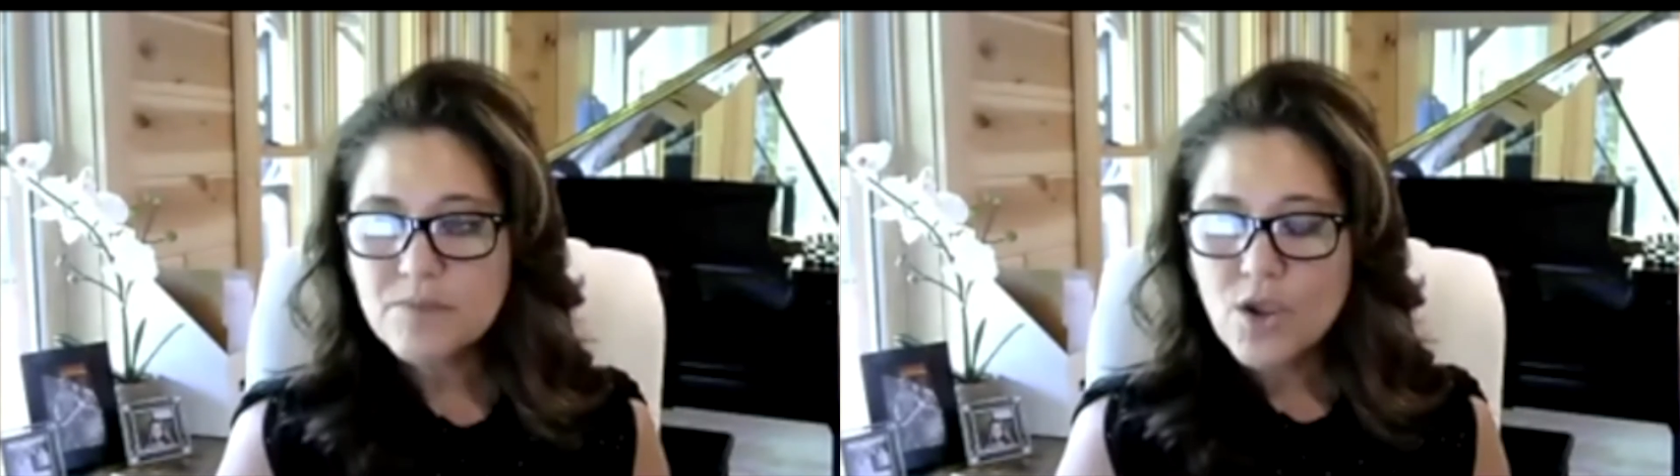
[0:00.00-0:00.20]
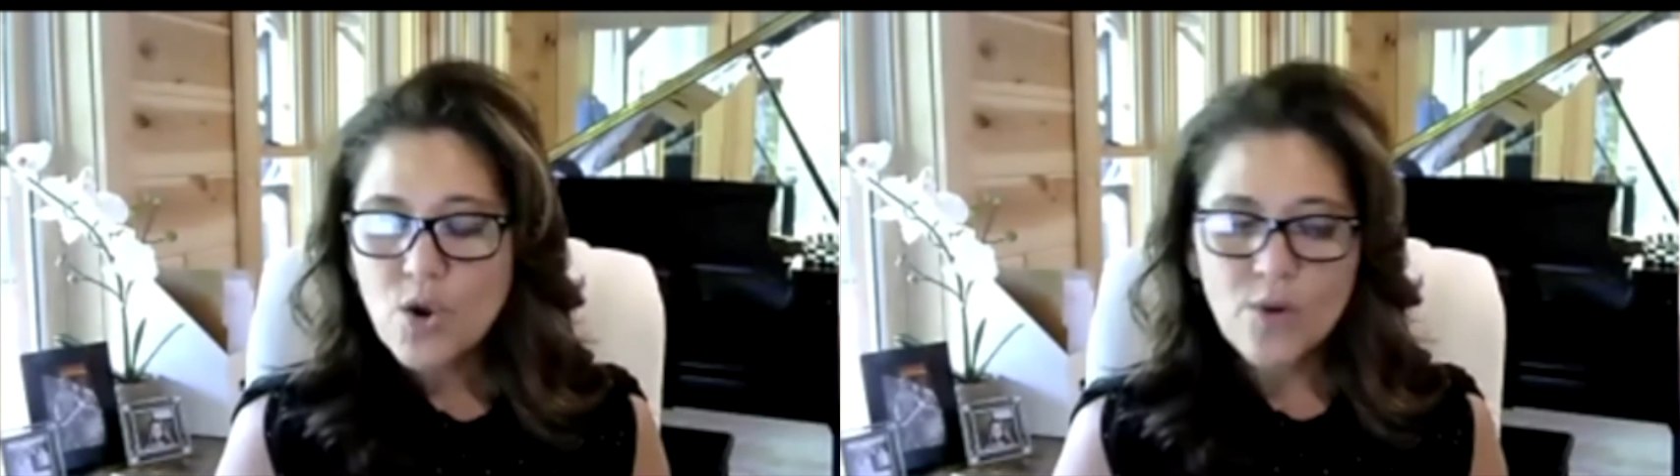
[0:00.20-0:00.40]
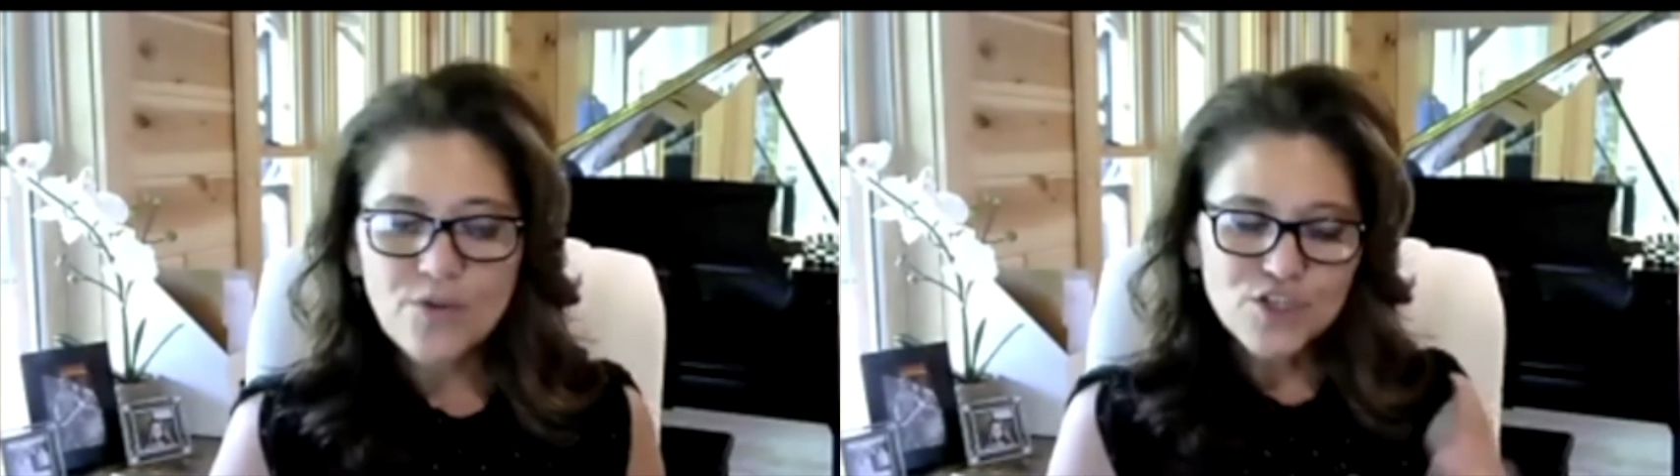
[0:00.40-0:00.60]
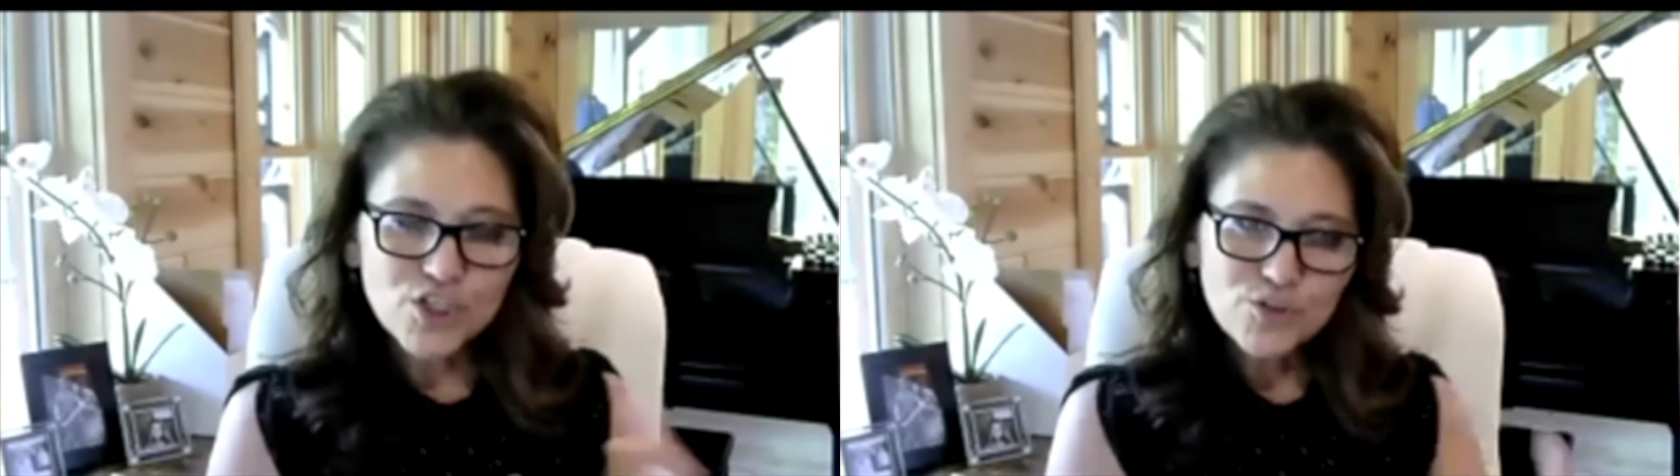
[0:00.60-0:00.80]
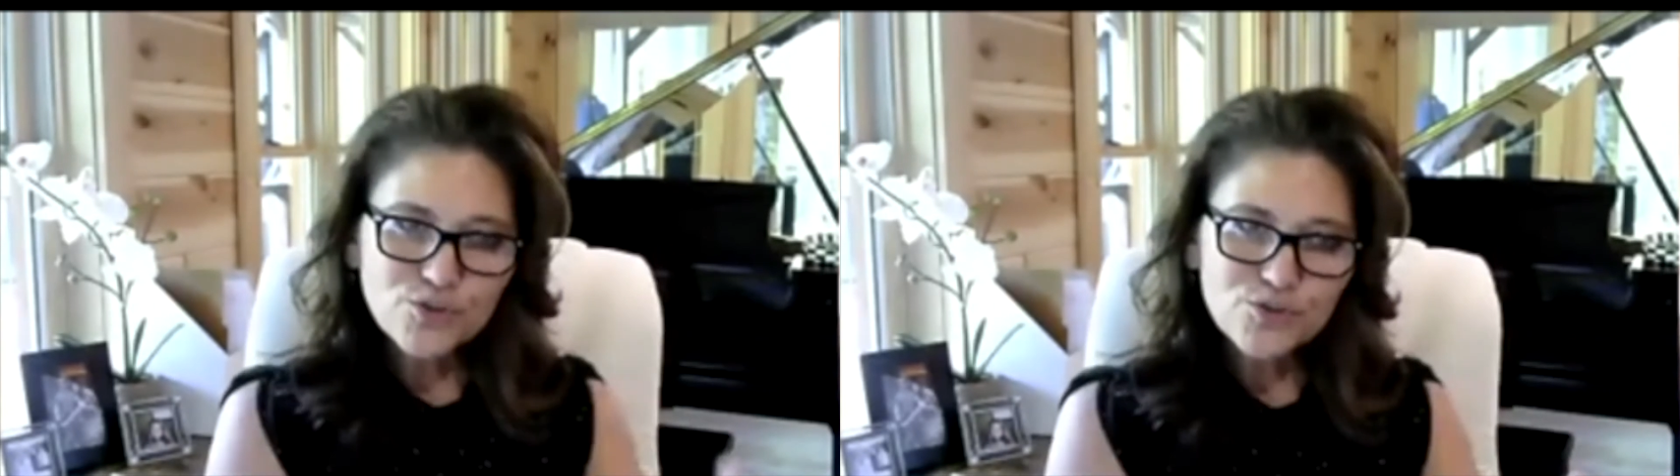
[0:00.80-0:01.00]
where the
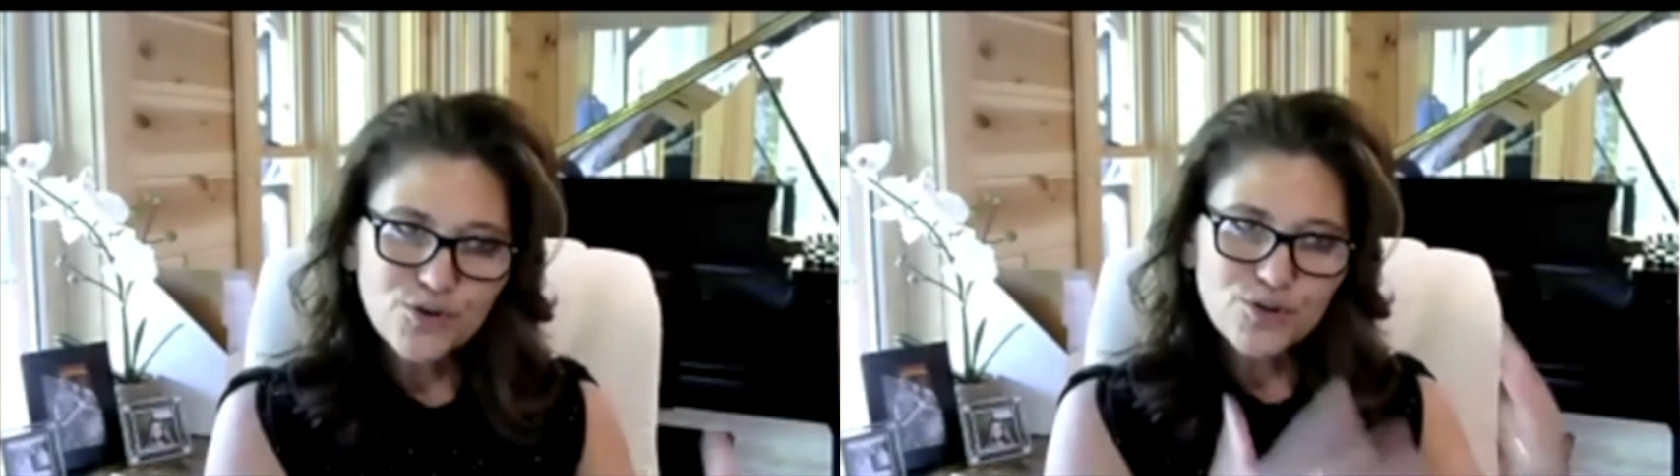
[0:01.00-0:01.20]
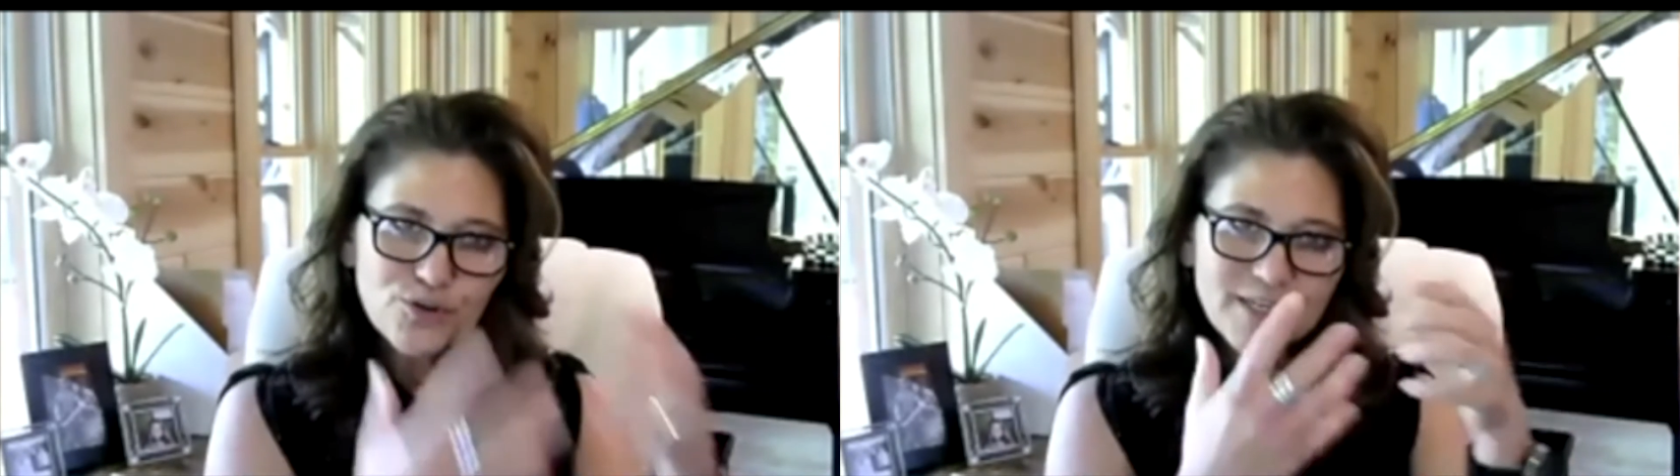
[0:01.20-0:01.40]
children are learning